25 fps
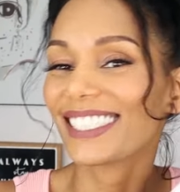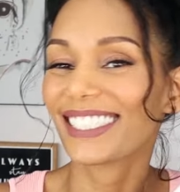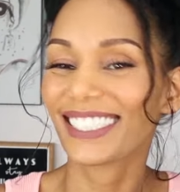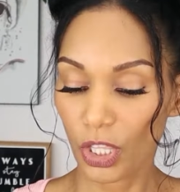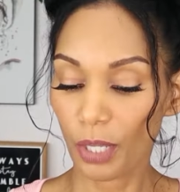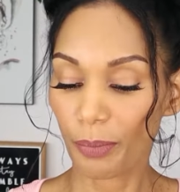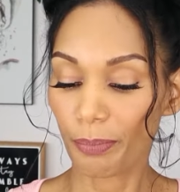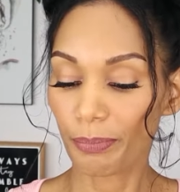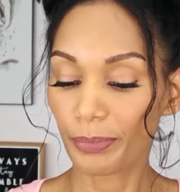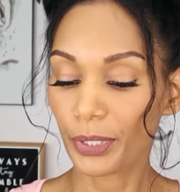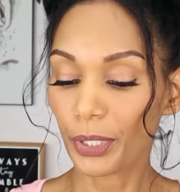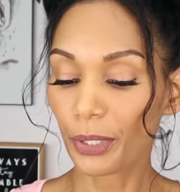
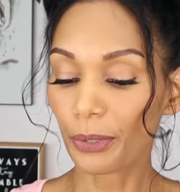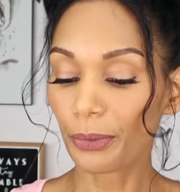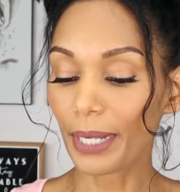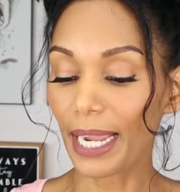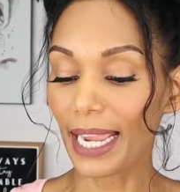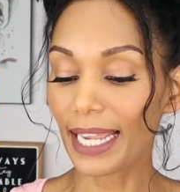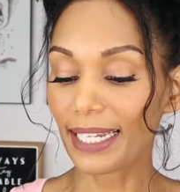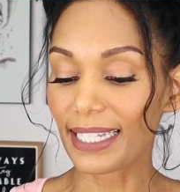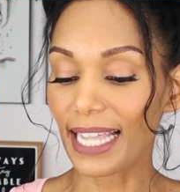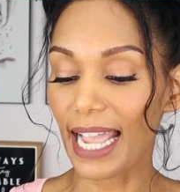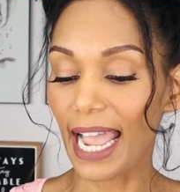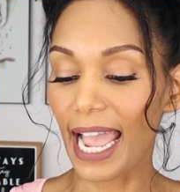the
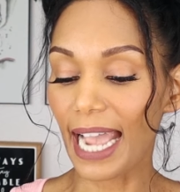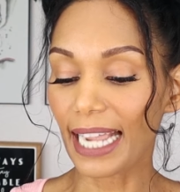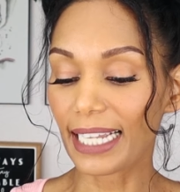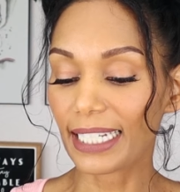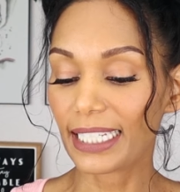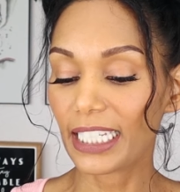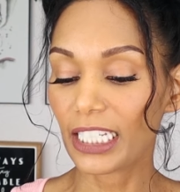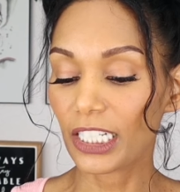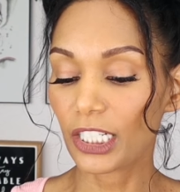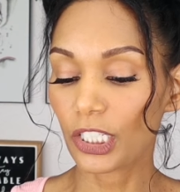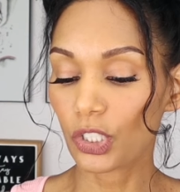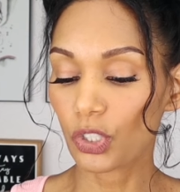Murad
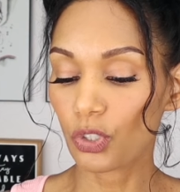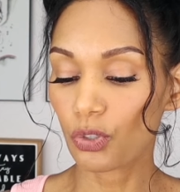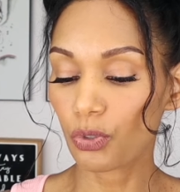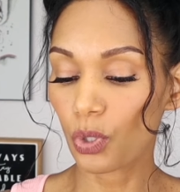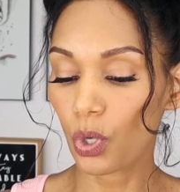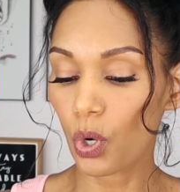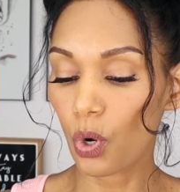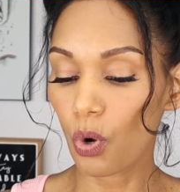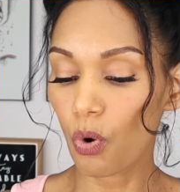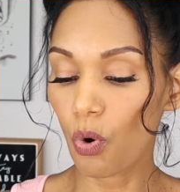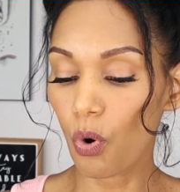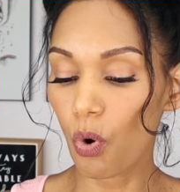Acne
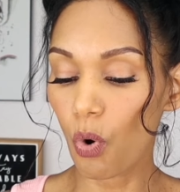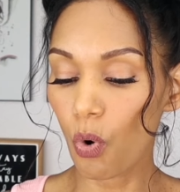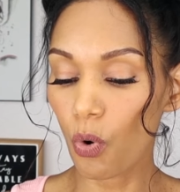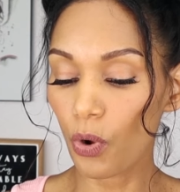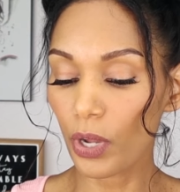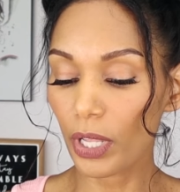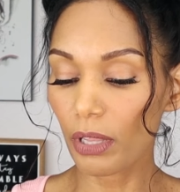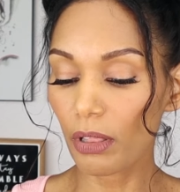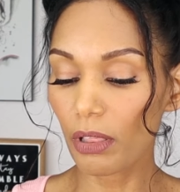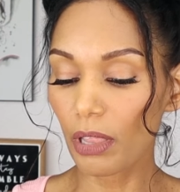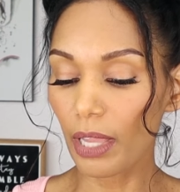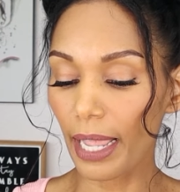Control
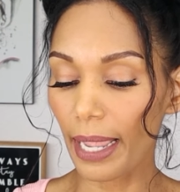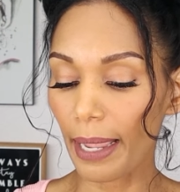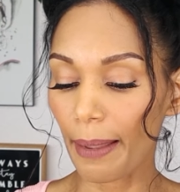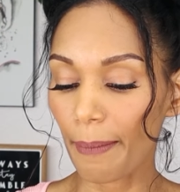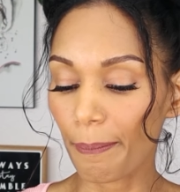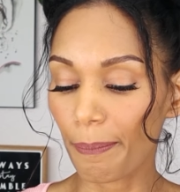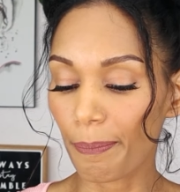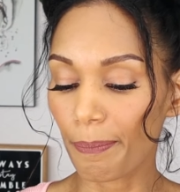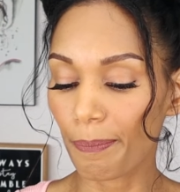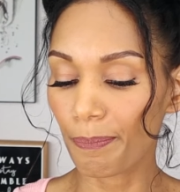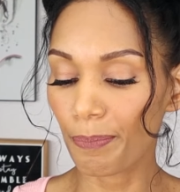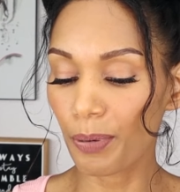Oil
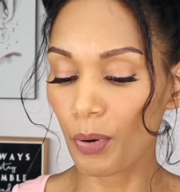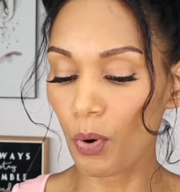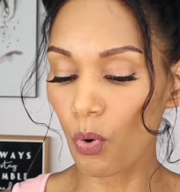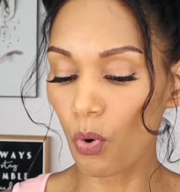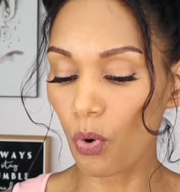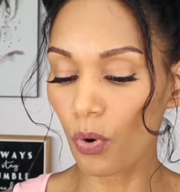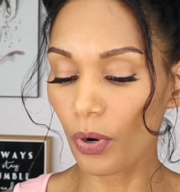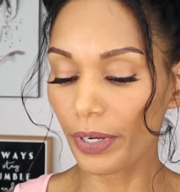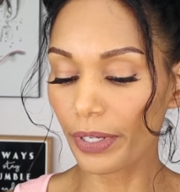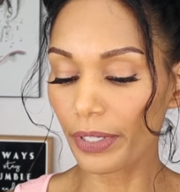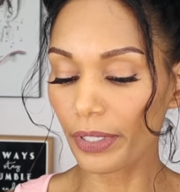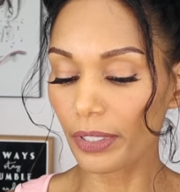and
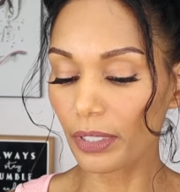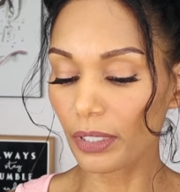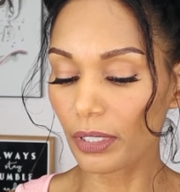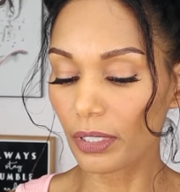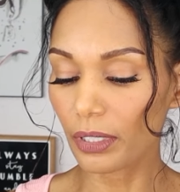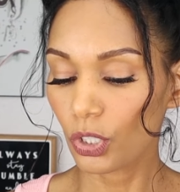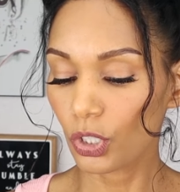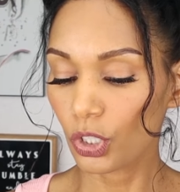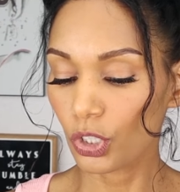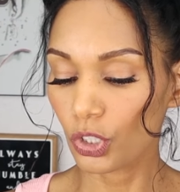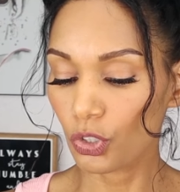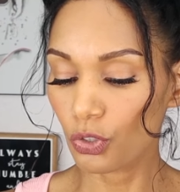Pore
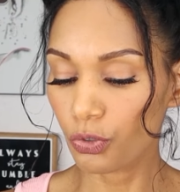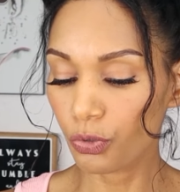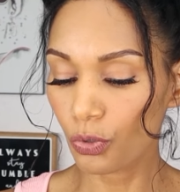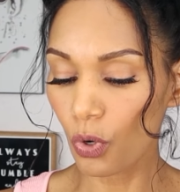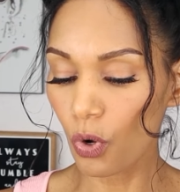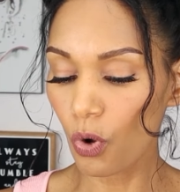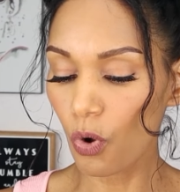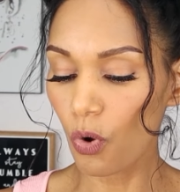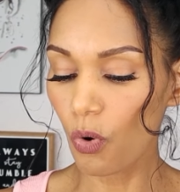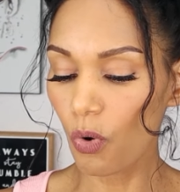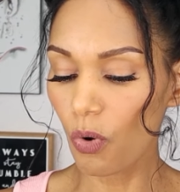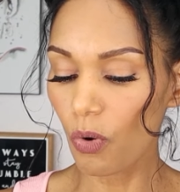
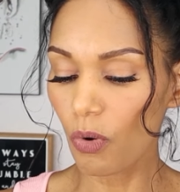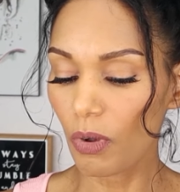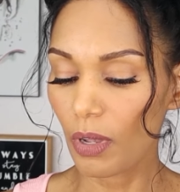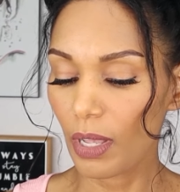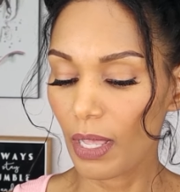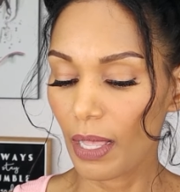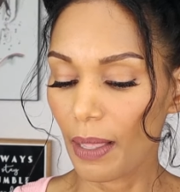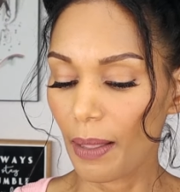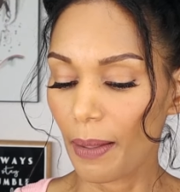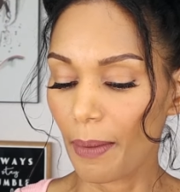Control